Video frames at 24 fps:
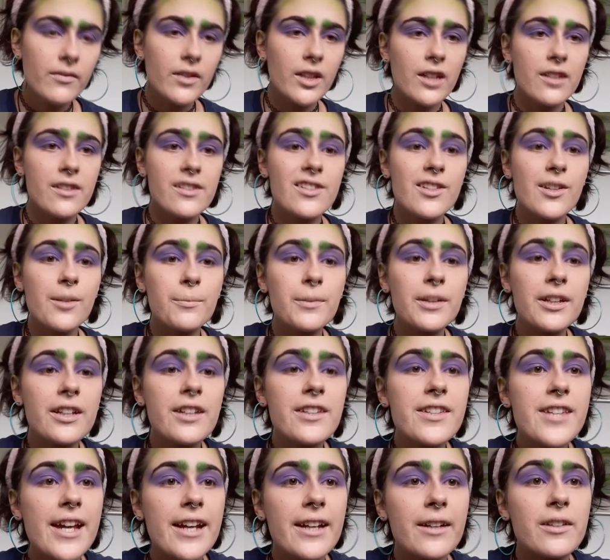So I'm gonna
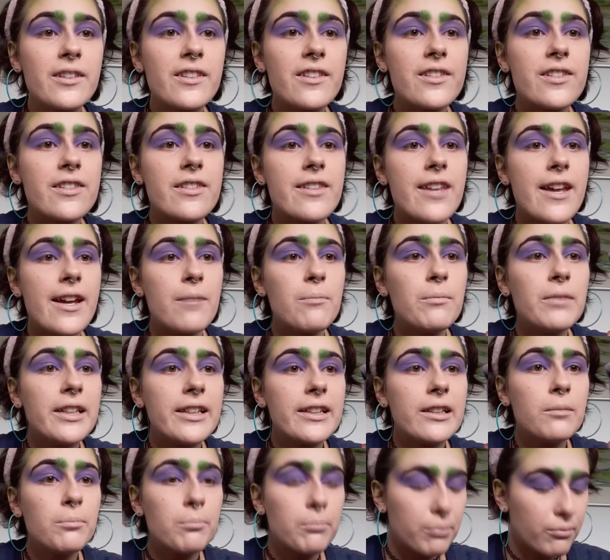take the same
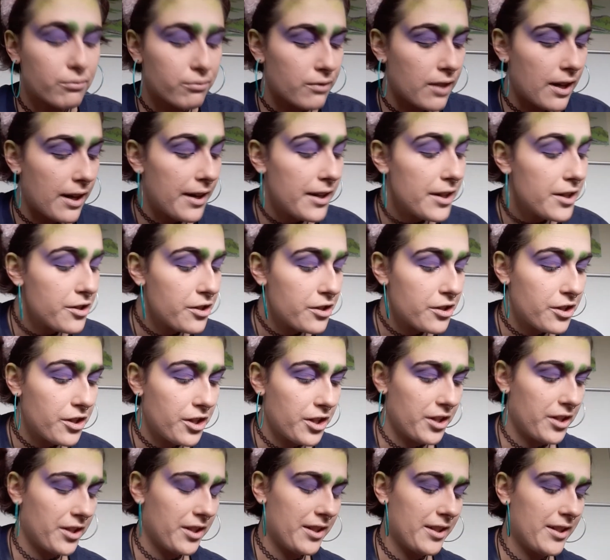little brush
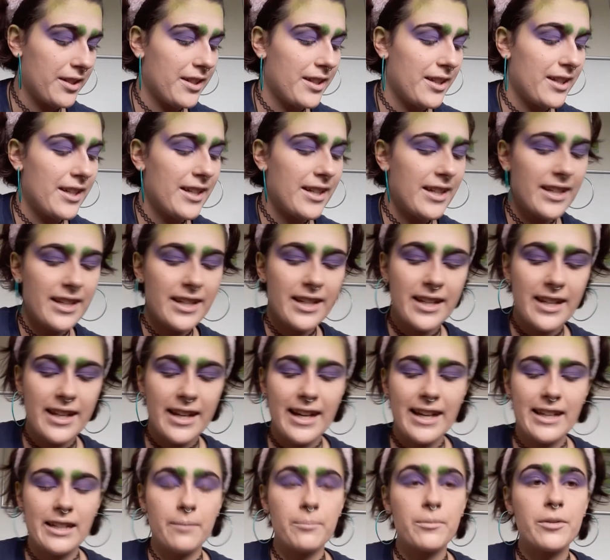
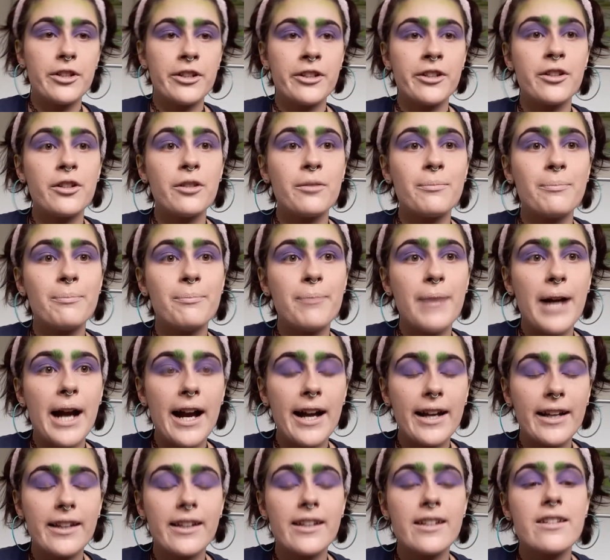and I'm gonna go
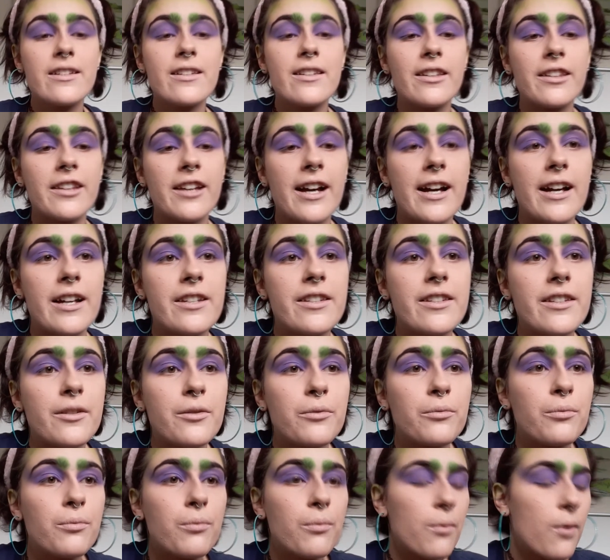back into that
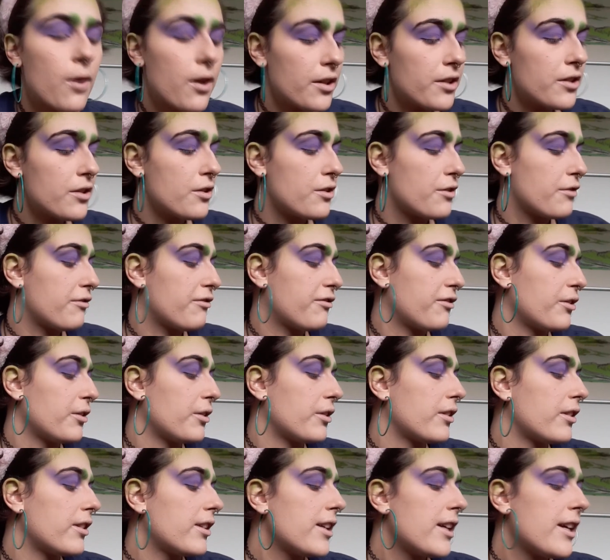
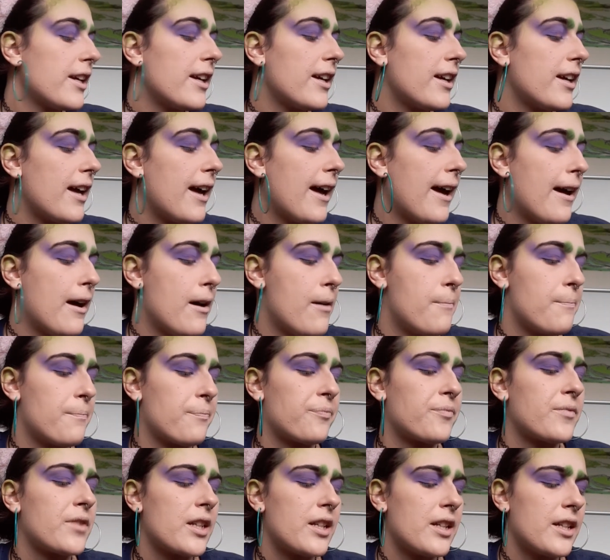wonderful
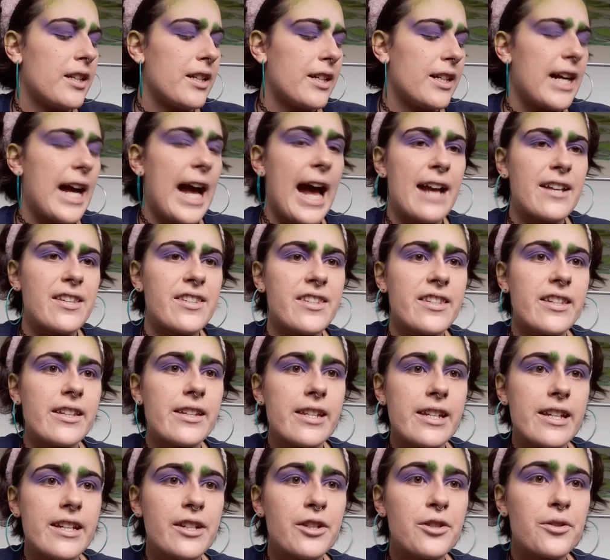
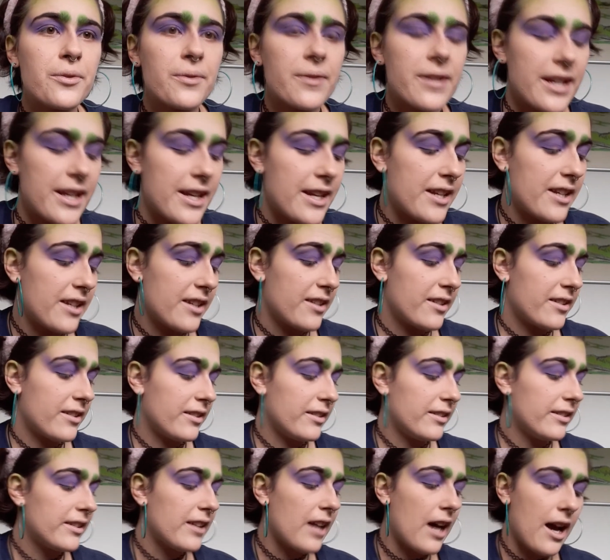acidy green,
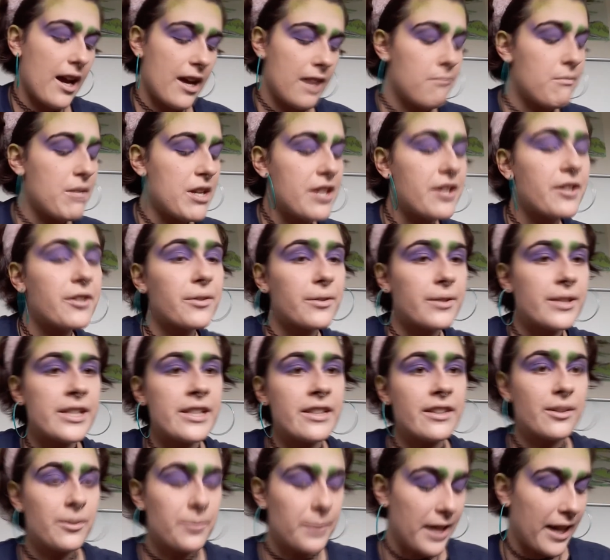limey green
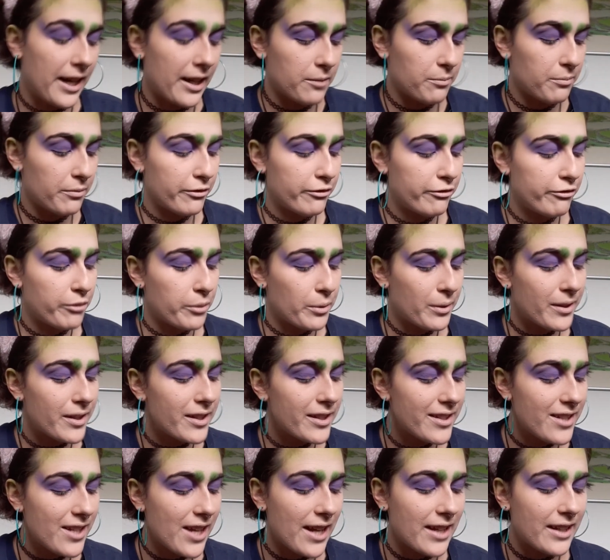that we had before.
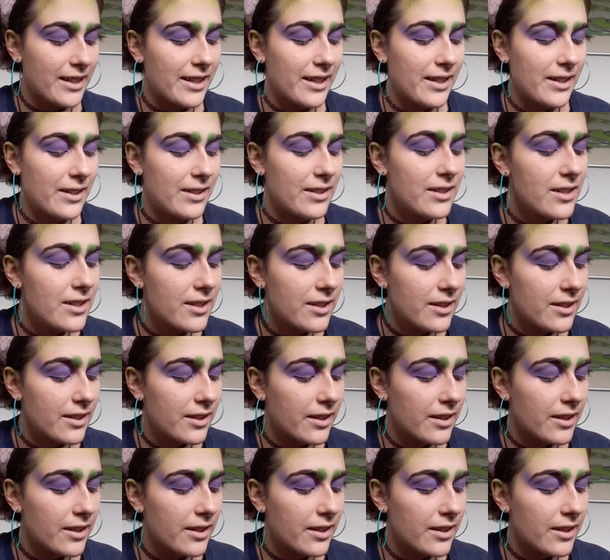Take a hint.